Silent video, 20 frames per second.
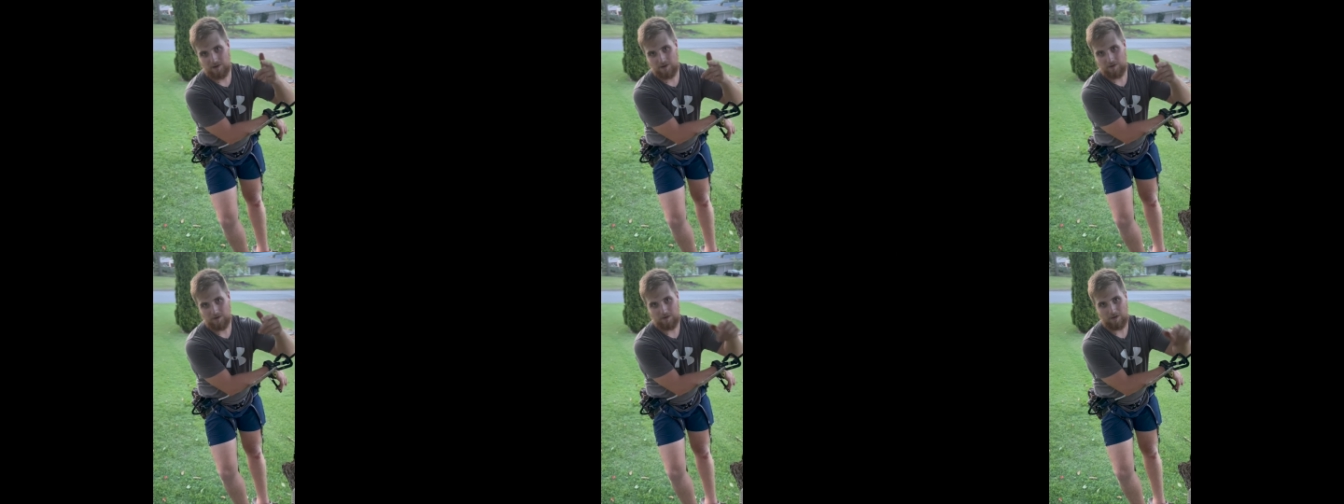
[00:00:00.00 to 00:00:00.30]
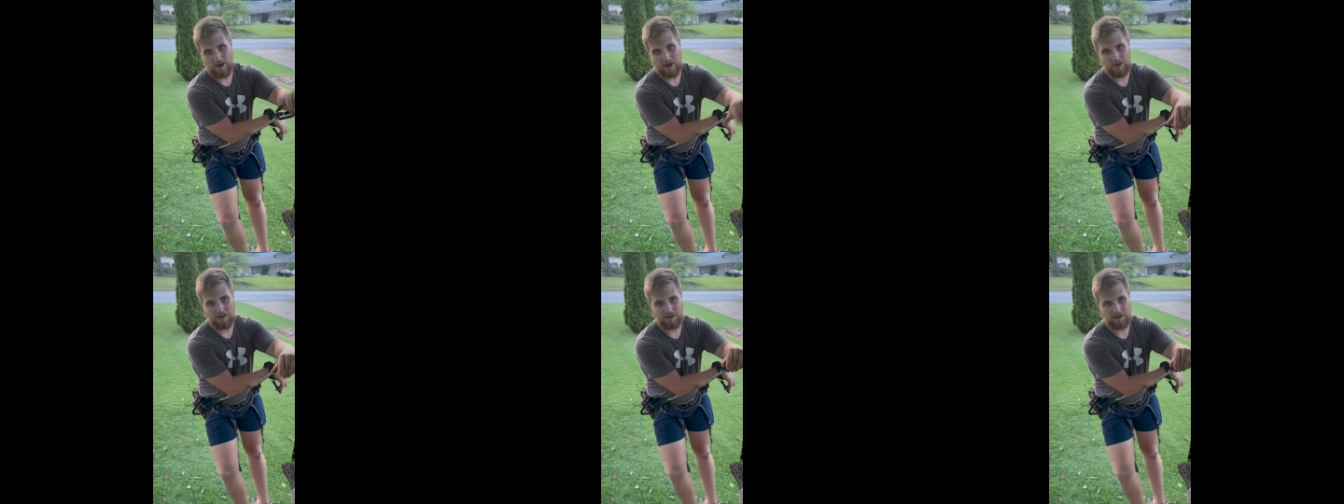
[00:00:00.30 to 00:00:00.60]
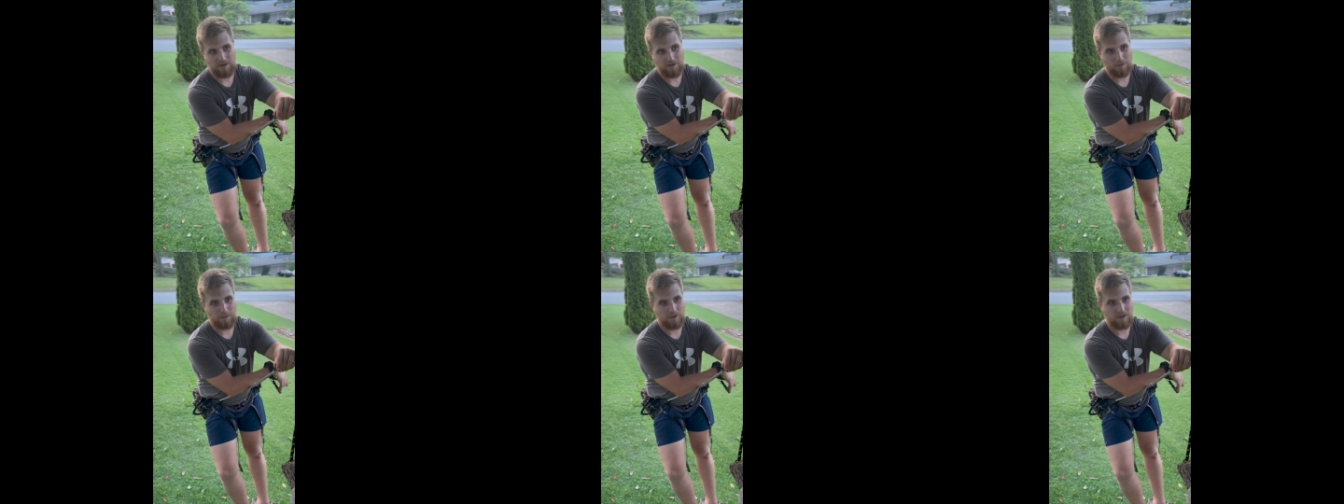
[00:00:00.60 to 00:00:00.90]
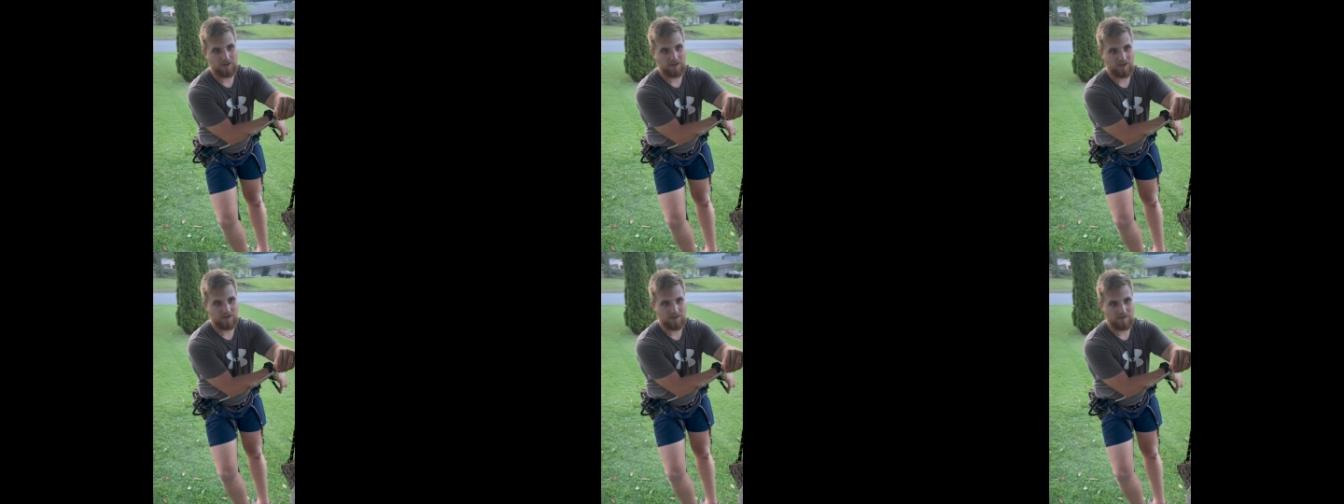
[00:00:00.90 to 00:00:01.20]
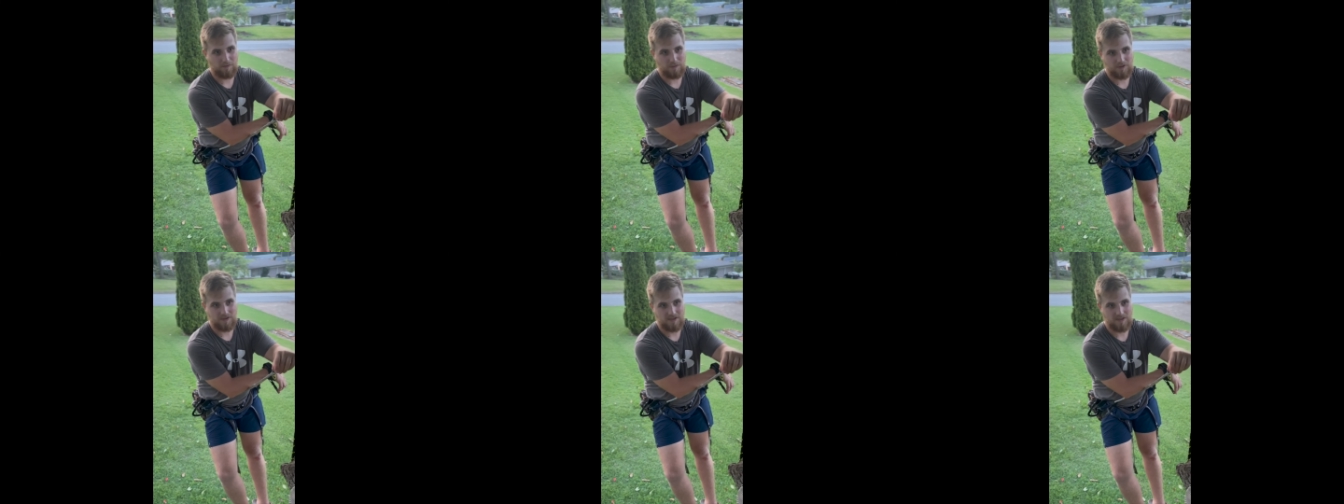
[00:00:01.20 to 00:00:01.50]
Rylan here with you, and
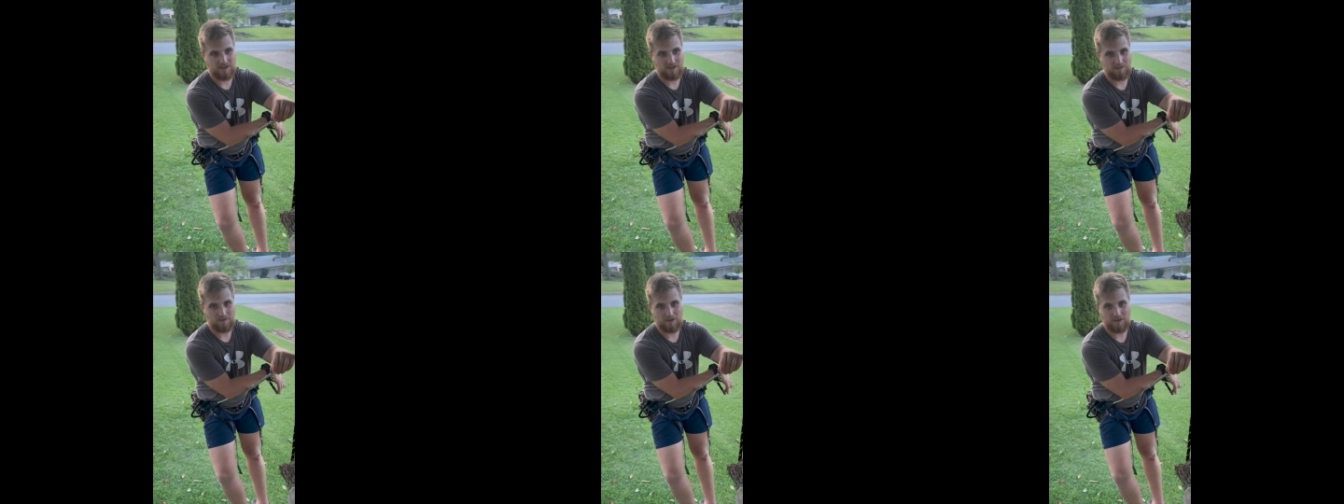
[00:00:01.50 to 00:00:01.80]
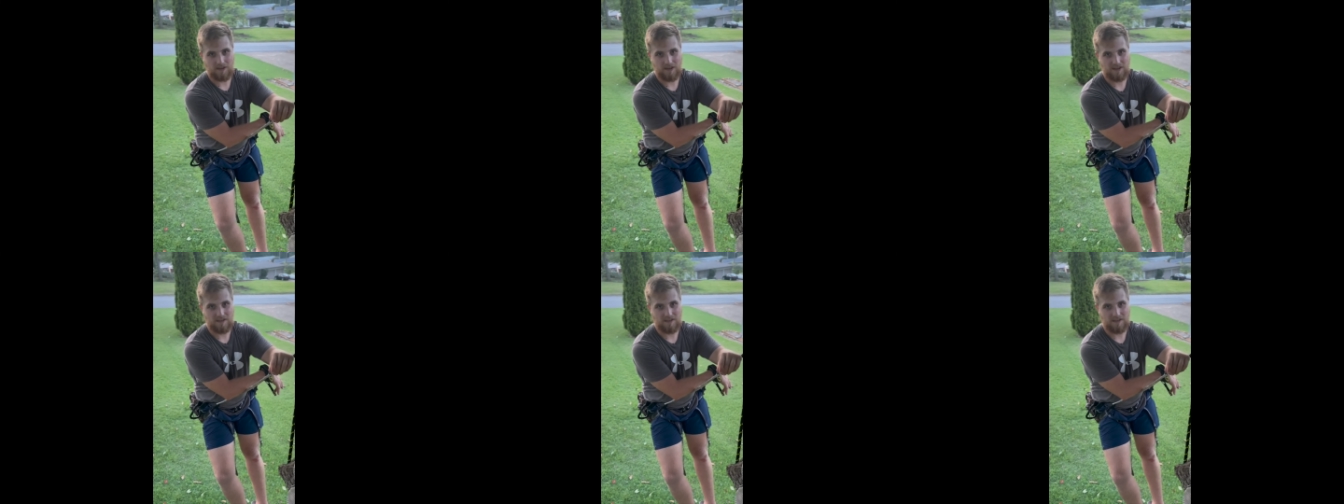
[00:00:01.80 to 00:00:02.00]
we'll see you for the next